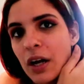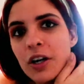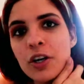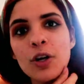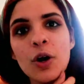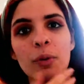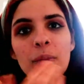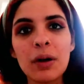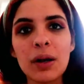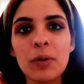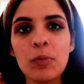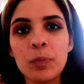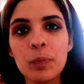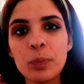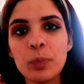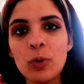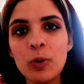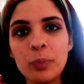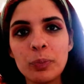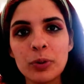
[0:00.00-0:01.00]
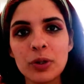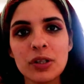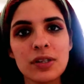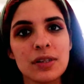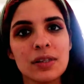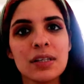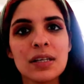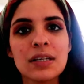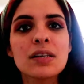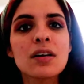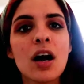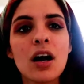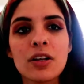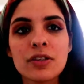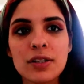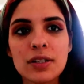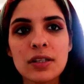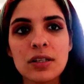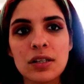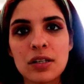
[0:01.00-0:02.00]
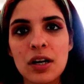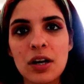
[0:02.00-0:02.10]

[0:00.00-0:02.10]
i normally would put this content